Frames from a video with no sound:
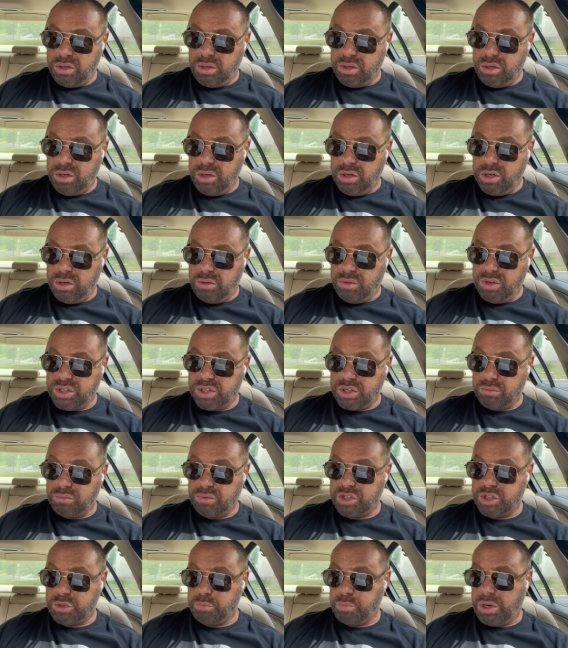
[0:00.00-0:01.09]
you know, is the
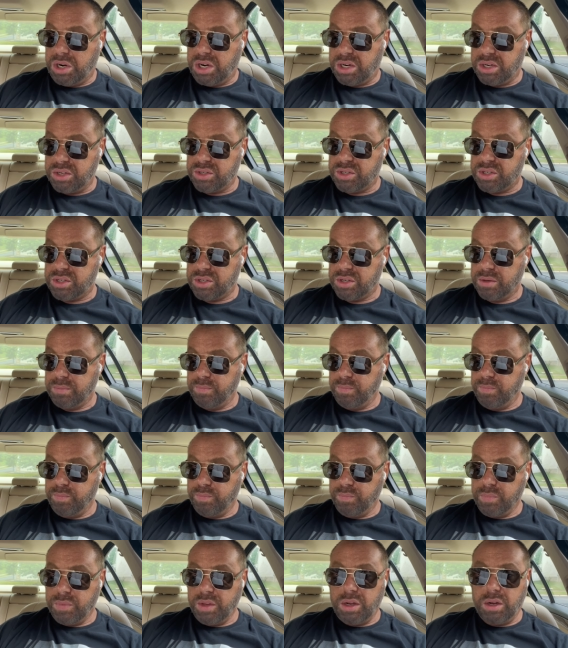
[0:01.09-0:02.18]
response
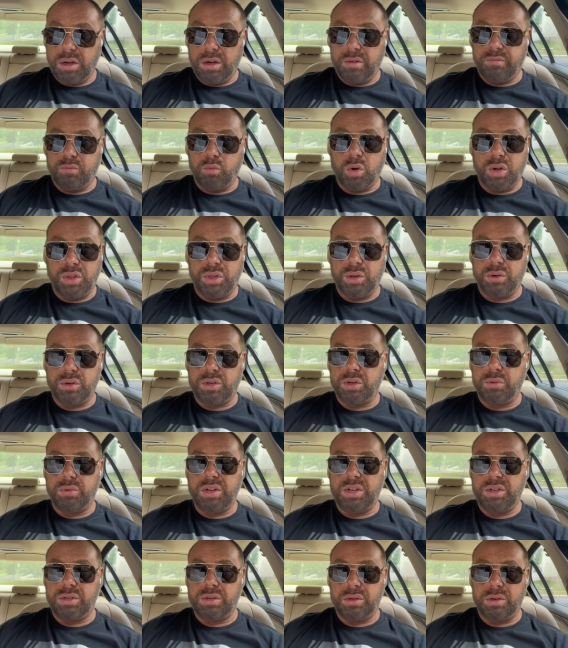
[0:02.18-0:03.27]
of what they're
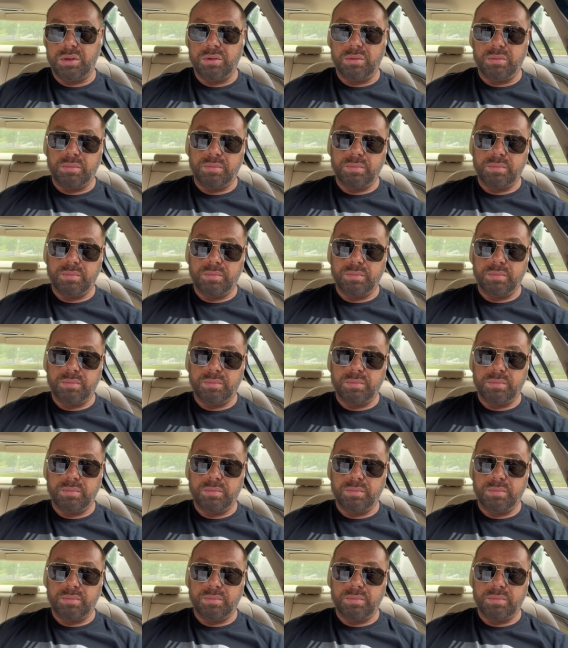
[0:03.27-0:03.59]
doing to you.